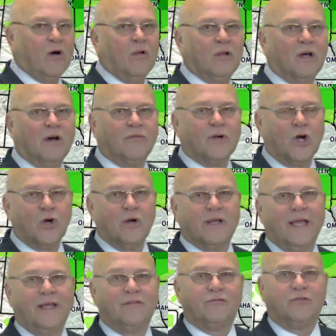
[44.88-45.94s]
of
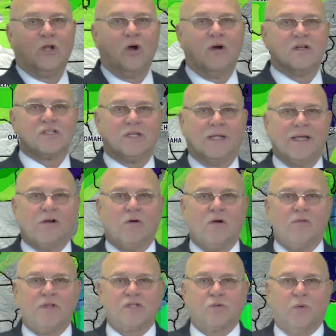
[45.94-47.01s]
Hurricane Florence later
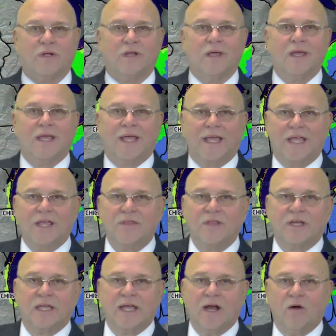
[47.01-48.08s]
on this week in the
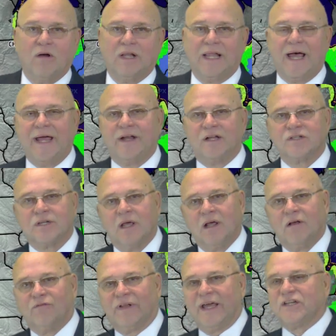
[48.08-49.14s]
Carolinas.
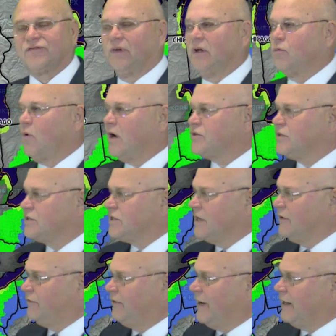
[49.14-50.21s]
Flash flood watches in
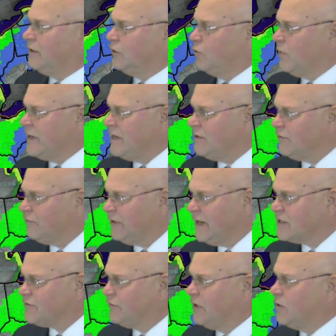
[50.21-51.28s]
effect. Green are
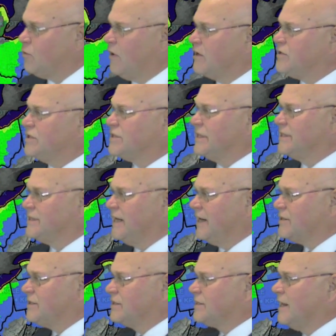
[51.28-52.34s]
flash flood watches in
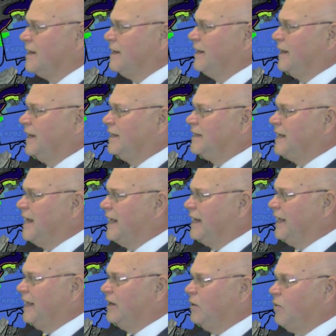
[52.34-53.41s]
Texas, Indiana,
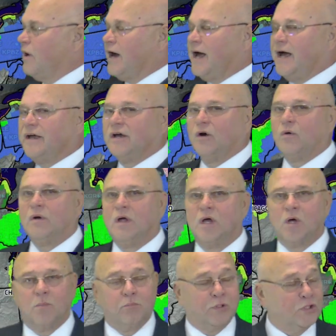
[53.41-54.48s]
and Ohio.
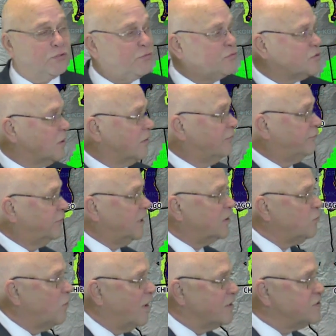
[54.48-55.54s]
Blues are flood
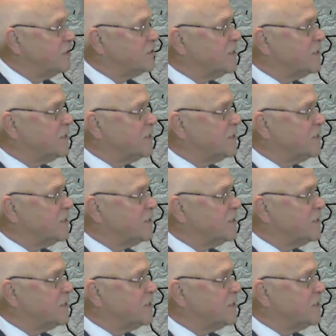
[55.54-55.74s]
watches